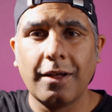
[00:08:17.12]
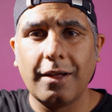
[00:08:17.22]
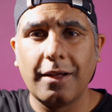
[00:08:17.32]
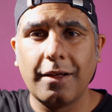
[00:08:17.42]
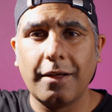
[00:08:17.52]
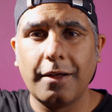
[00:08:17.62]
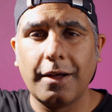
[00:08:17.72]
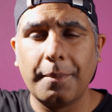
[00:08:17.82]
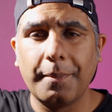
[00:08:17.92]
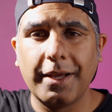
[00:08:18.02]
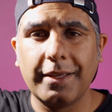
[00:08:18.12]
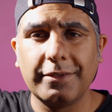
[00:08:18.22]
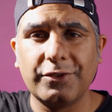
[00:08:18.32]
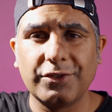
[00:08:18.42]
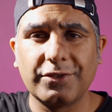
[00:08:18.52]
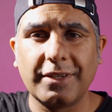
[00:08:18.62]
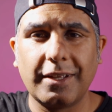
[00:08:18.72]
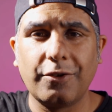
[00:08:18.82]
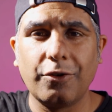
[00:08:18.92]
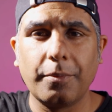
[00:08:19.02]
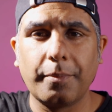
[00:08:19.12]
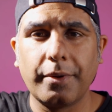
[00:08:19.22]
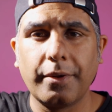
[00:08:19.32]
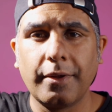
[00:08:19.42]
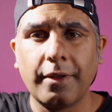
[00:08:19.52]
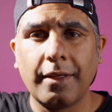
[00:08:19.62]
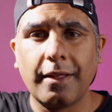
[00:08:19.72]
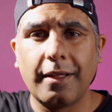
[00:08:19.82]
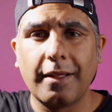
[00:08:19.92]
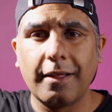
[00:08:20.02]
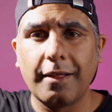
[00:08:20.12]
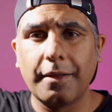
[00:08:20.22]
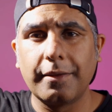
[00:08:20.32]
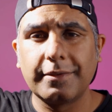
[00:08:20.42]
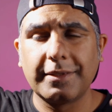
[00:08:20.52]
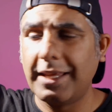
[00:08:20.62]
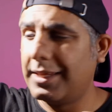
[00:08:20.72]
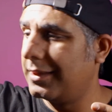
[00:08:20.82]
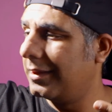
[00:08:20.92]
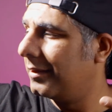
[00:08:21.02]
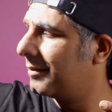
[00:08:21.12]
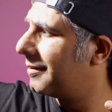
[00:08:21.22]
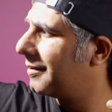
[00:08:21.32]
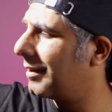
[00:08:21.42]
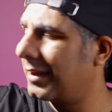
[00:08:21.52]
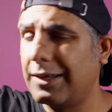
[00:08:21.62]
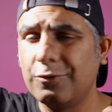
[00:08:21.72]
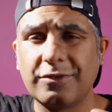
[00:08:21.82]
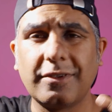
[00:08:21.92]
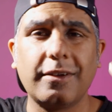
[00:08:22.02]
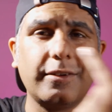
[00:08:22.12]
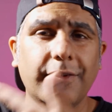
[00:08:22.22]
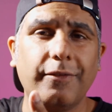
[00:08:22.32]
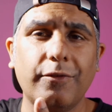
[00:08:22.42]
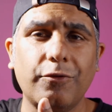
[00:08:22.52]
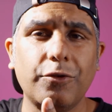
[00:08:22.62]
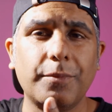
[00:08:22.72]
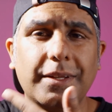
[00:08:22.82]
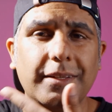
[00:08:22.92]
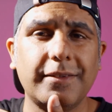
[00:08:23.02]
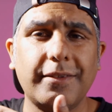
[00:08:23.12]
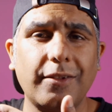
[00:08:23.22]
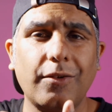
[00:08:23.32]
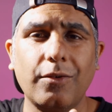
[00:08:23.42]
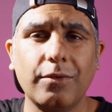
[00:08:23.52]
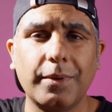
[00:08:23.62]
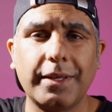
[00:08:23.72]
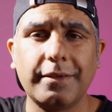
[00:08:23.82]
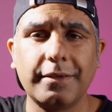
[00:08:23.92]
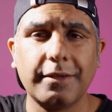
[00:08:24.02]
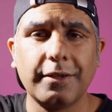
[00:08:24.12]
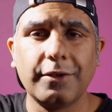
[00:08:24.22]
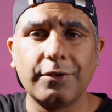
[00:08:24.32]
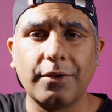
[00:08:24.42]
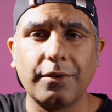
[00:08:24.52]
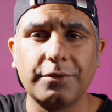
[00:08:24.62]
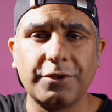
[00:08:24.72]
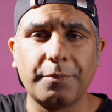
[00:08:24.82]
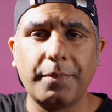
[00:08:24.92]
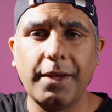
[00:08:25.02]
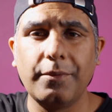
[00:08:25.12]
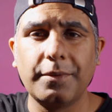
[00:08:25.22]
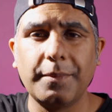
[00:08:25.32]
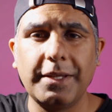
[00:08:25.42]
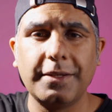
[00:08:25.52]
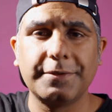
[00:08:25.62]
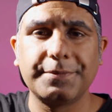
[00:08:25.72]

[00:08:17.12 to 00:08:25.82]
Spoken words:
I might just end up taking this outside of the room and into the hallway, so just bear with me.